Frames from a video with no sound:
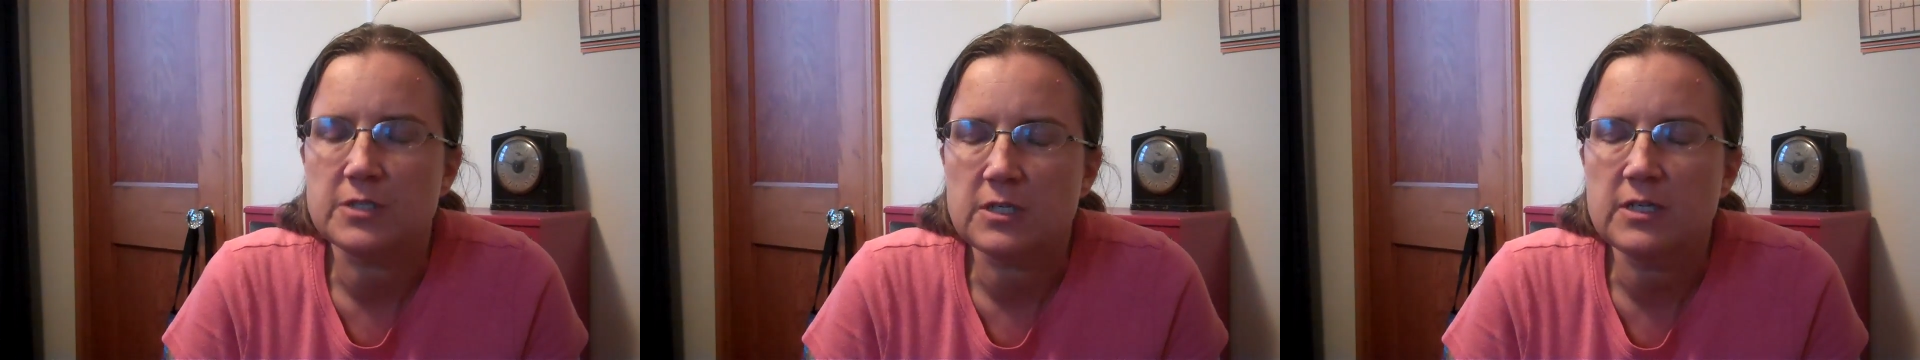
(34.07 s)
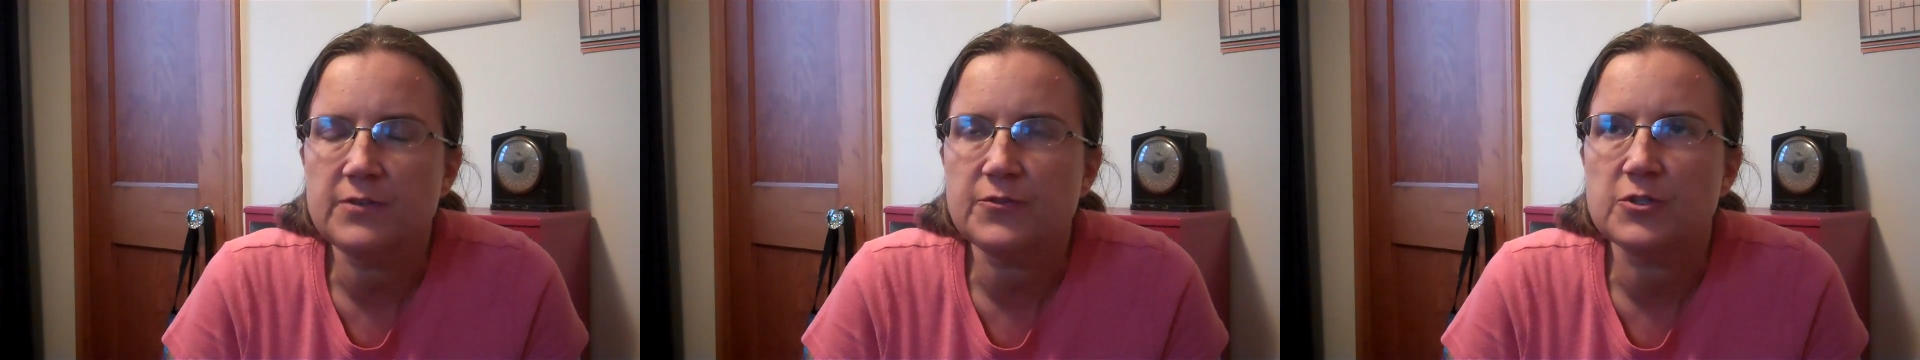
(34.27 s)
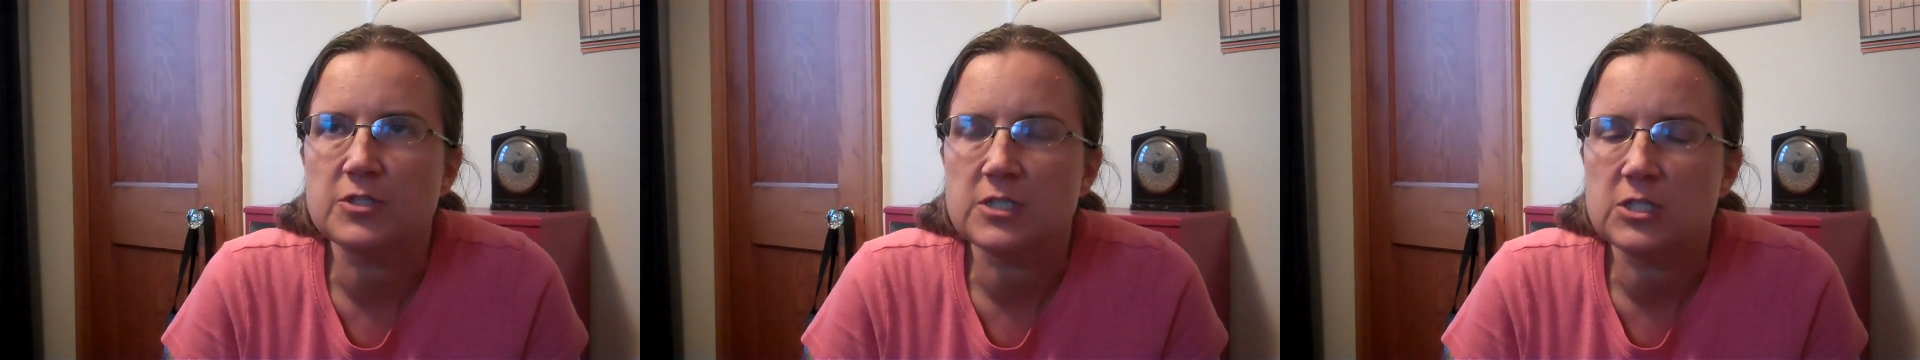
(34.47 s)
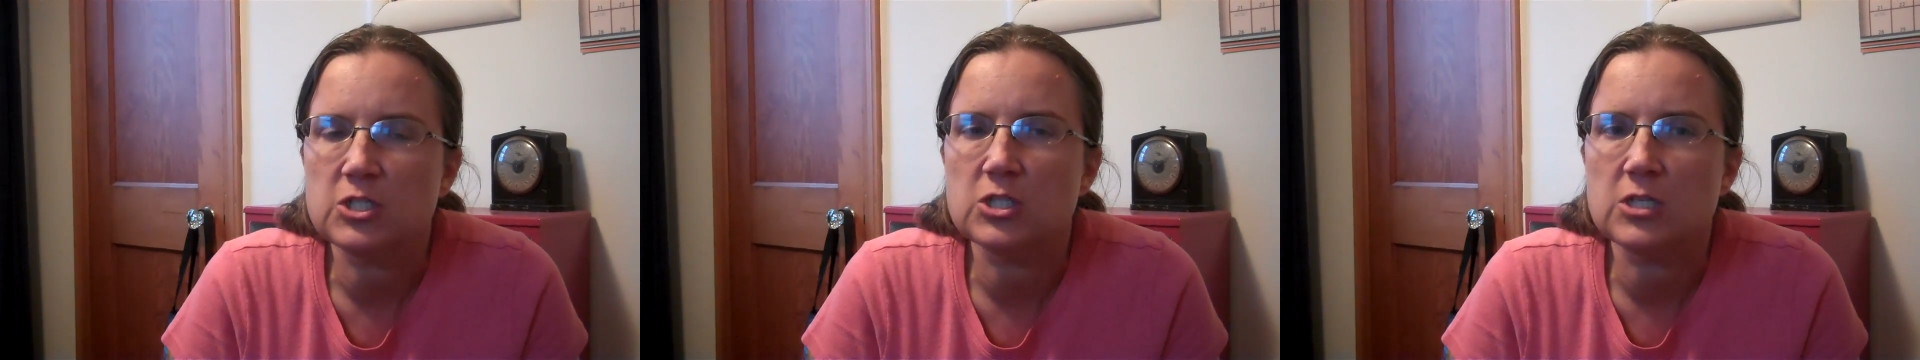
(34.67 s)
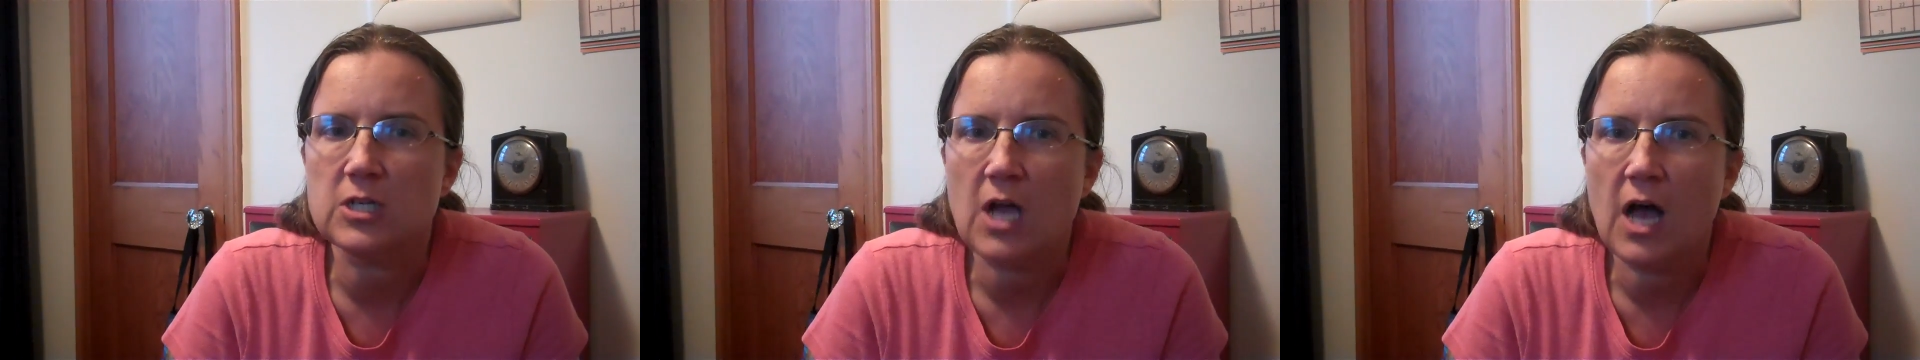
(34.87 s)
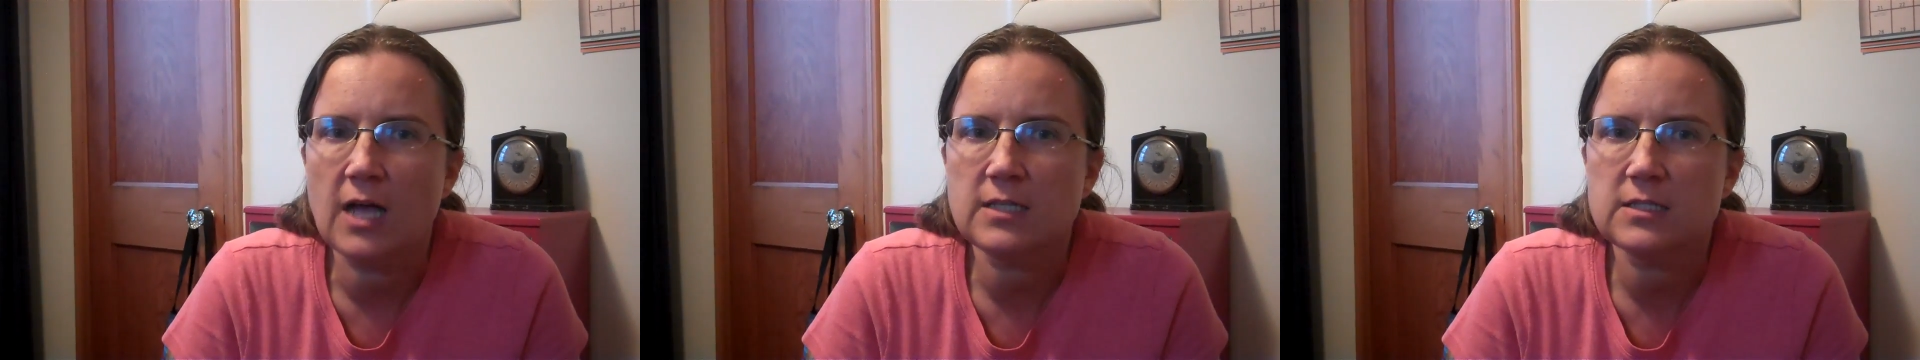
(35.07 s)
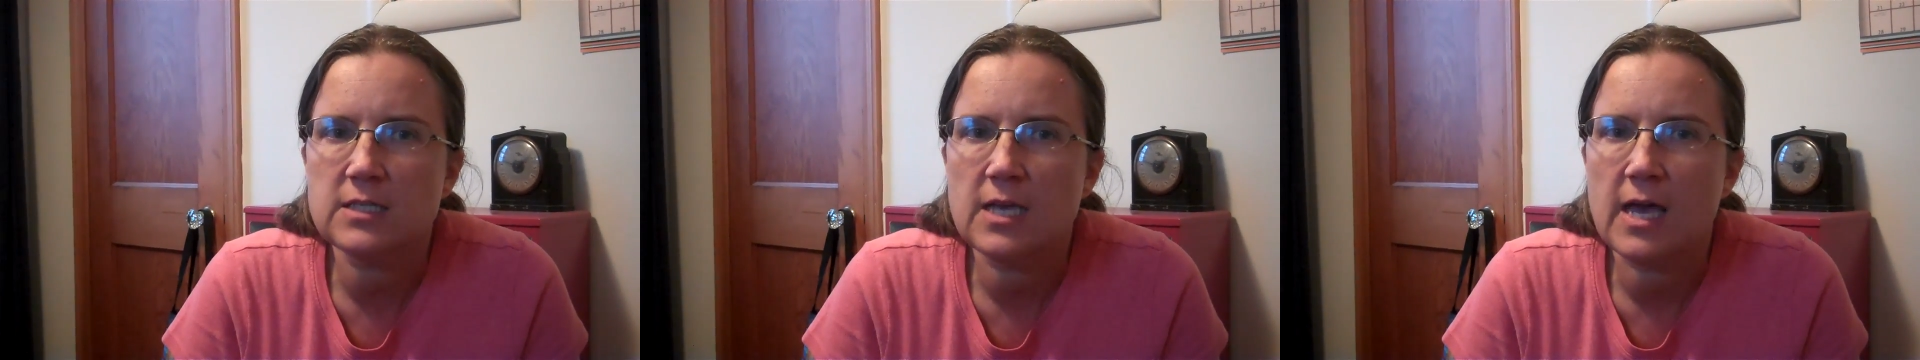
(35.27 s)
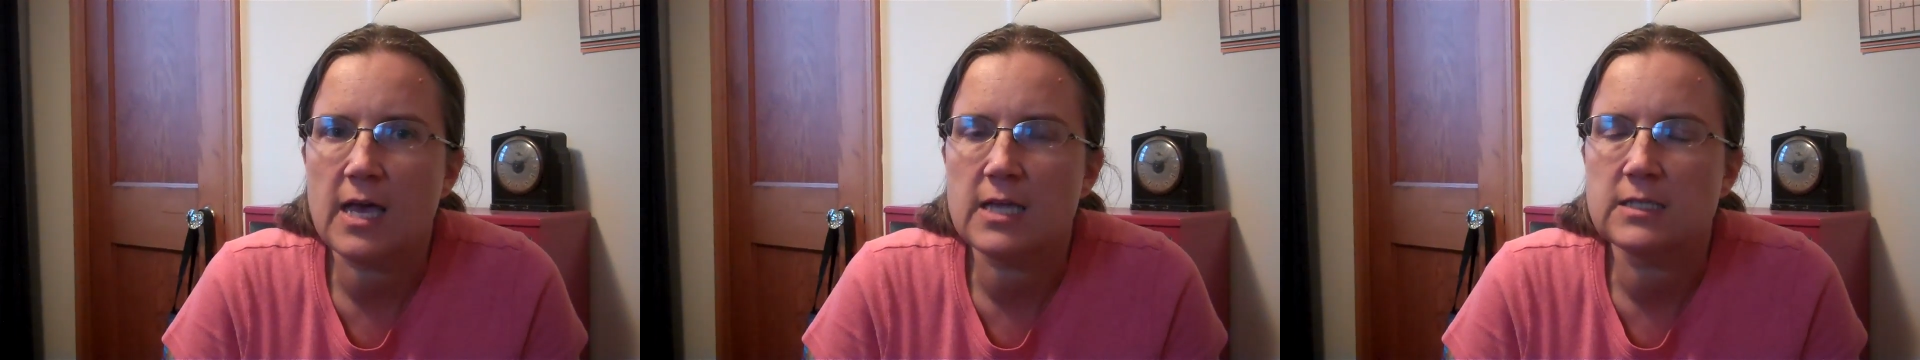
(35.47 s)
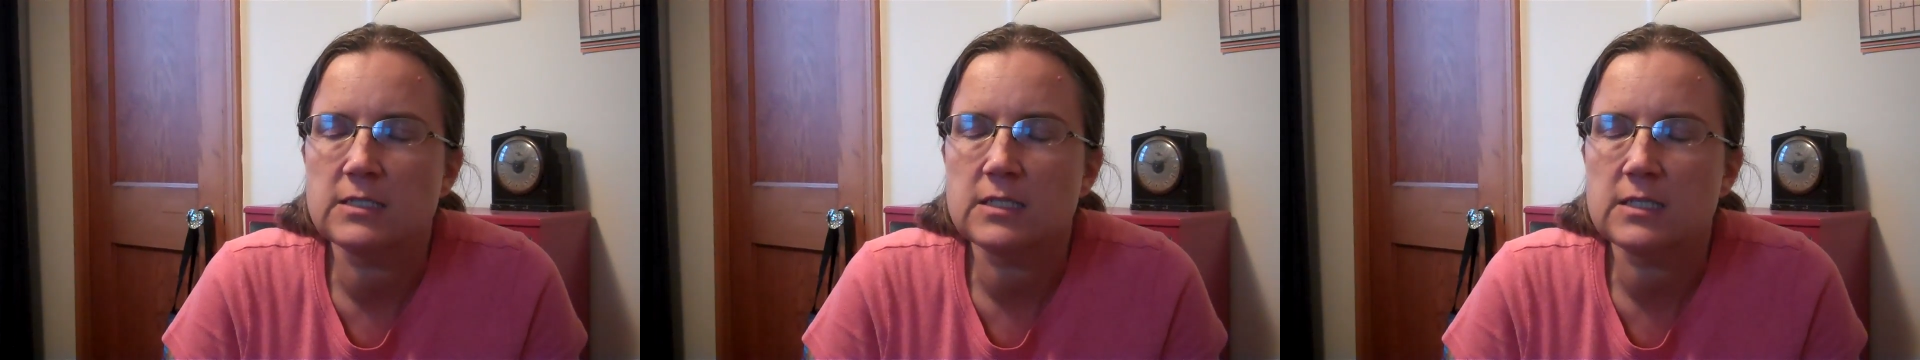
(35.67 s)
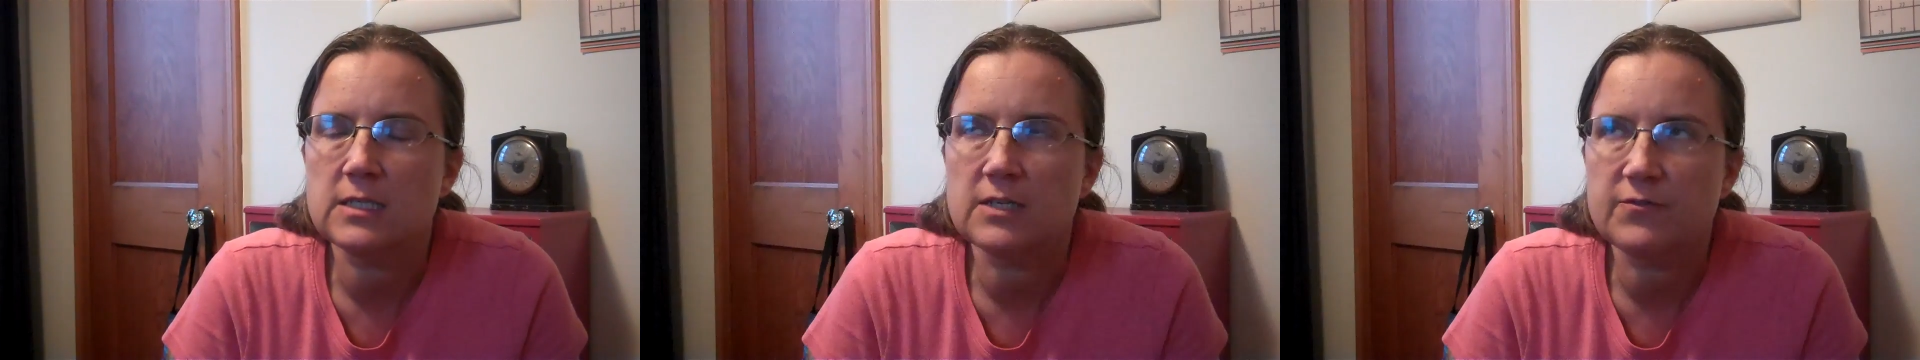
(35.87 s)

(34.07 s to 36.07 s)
deliver digital content,